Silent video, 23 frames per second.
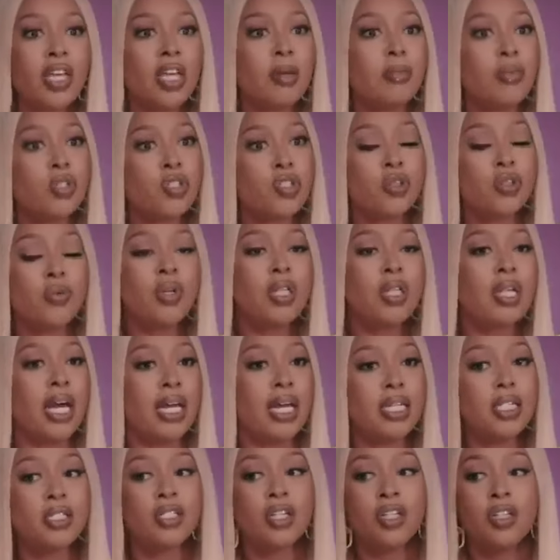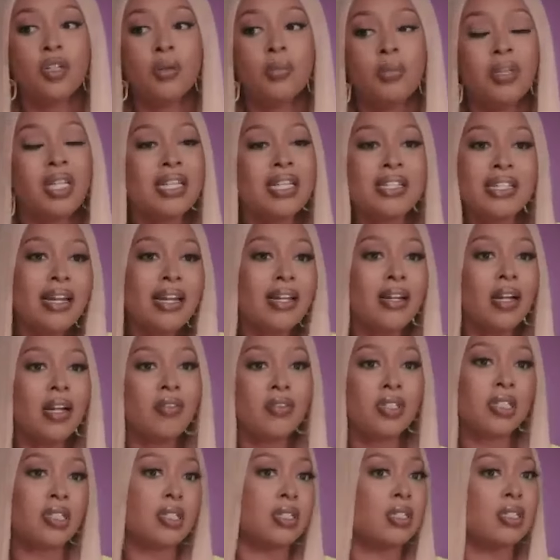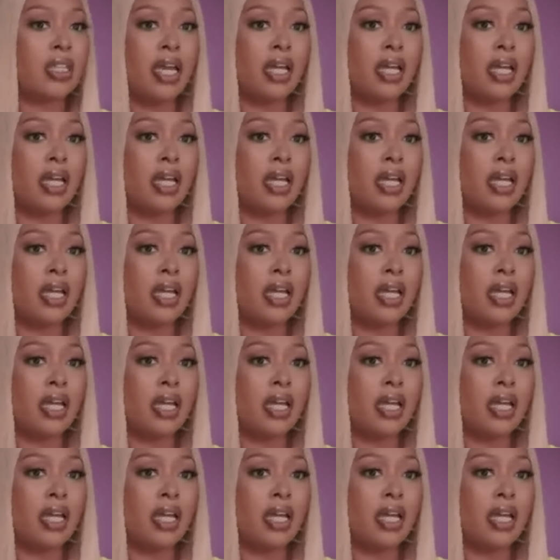she had formerly considered to be friends.